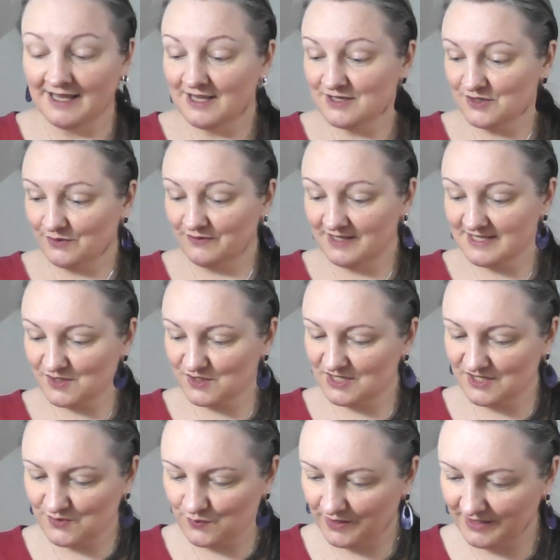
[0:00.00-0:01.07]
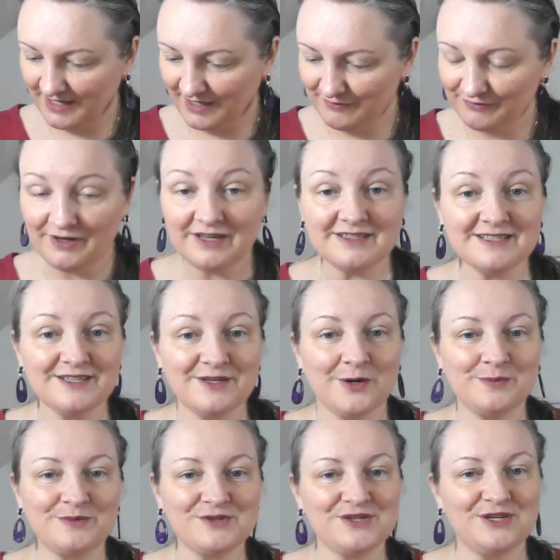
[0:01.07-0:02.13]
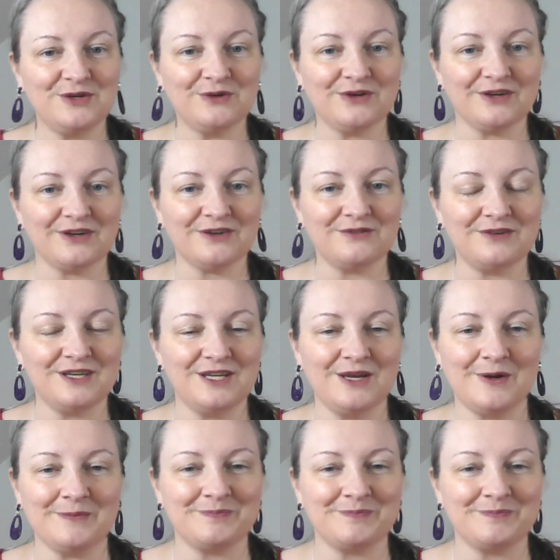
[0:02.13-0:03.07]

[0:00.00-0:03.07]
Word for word: So this is what I've got and I hope to see you in another video.